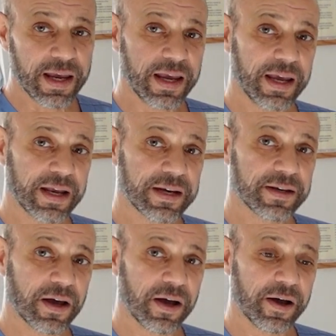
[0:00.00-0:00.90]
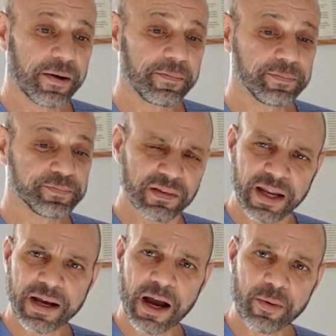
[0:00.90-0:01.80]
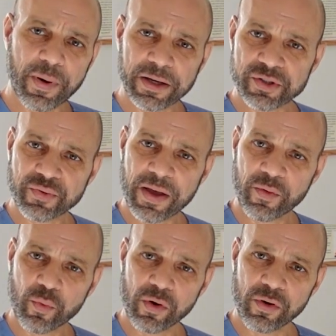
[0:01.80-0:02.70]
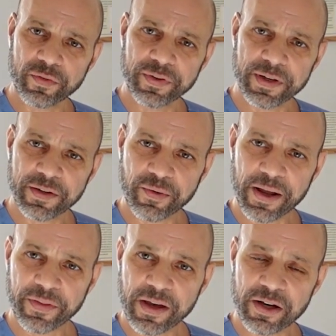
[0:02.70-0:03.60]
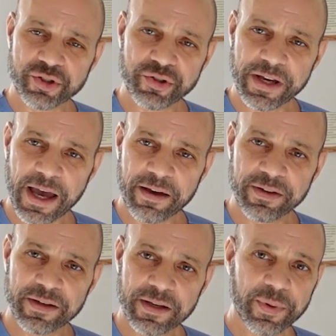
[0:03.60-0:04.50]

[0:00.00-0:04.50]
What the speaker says: And a lot of chiropractors around the world and around the country have it,